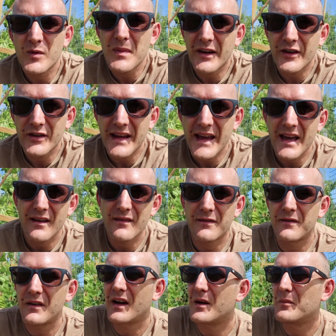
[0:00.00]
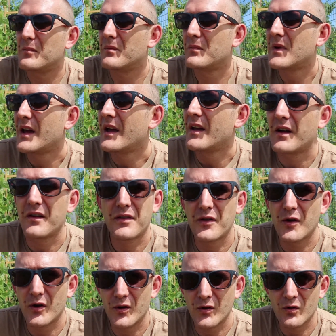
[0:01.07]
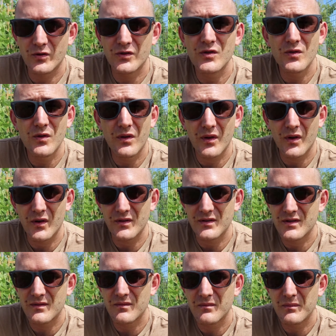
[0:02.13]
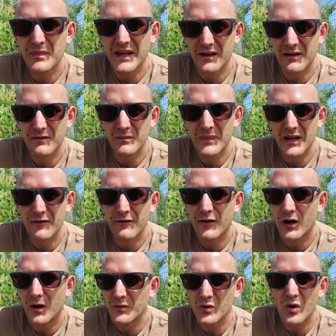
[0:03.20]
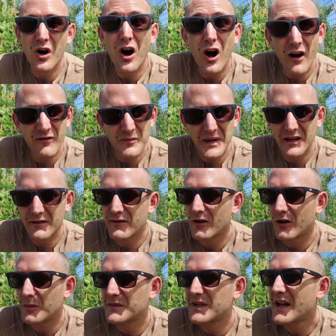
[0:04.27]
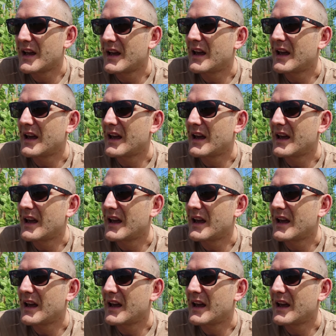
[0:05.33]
you might only have a third or 2/3 being farmed, or half being farmed,